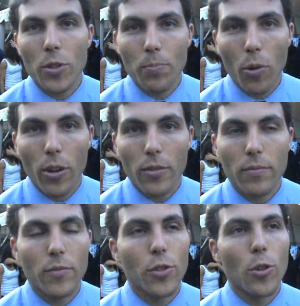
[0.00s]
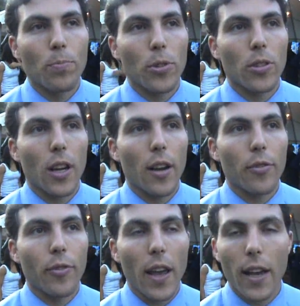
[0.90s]
support, super uh,
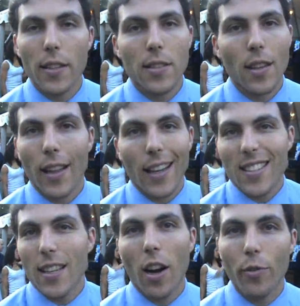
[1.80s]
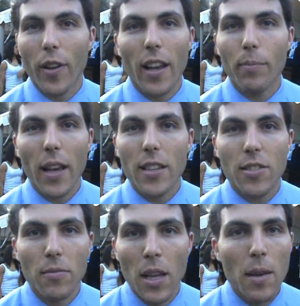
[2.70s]
fans. Like I said, our fan
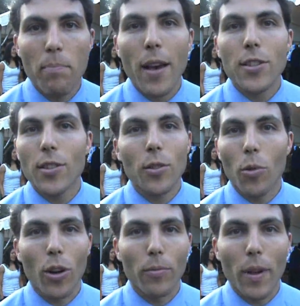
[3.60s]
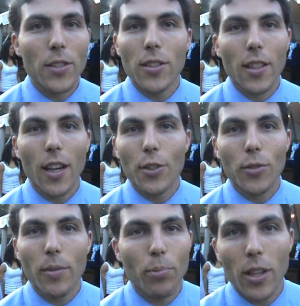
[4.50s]
base, best in the world, best in the
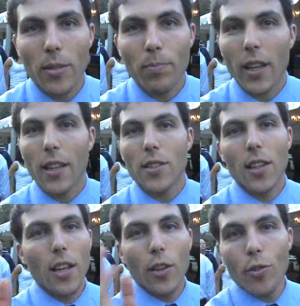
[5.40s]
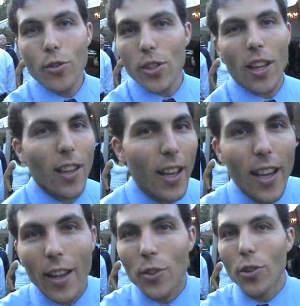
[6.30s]
country. Put us against
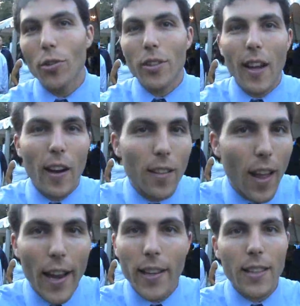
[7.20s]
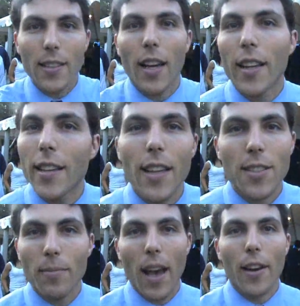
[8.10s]
UCLA, Duke, Carolina, Kentucky,
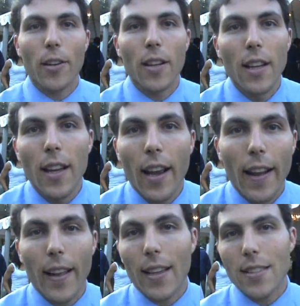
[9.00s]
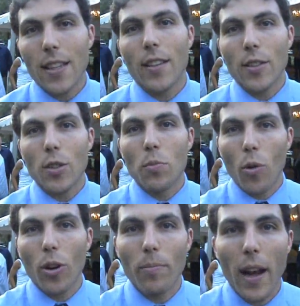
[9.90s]
doesn't matter. And like I said, this is
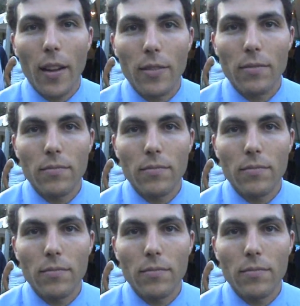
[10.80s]
more about